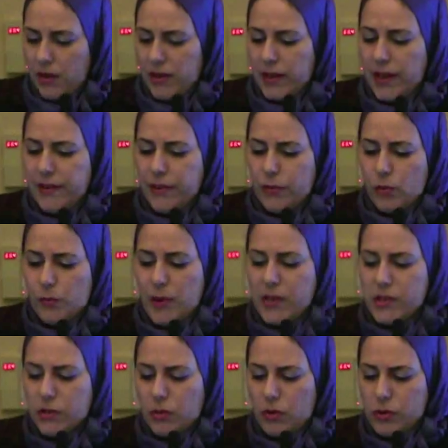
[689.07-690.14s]

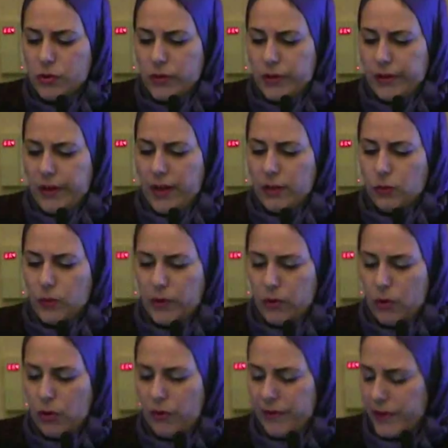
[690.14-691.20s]
Clarithromycin also interact with
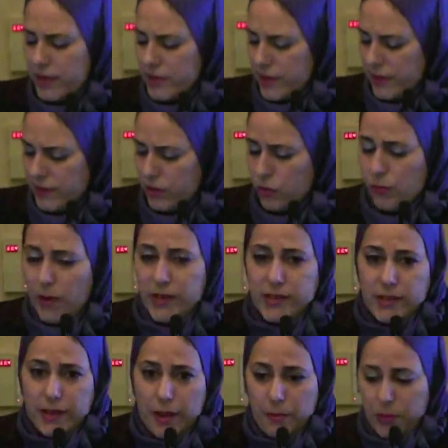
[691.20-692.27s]
all of these, as
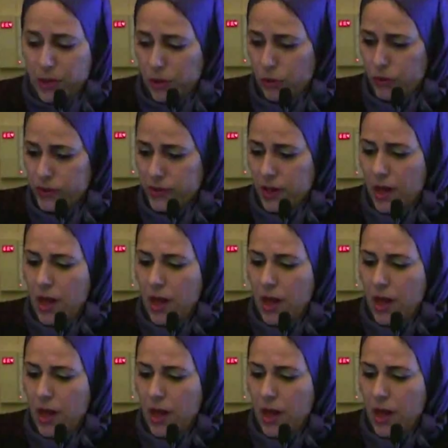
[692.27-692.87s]
azithromycin can be used.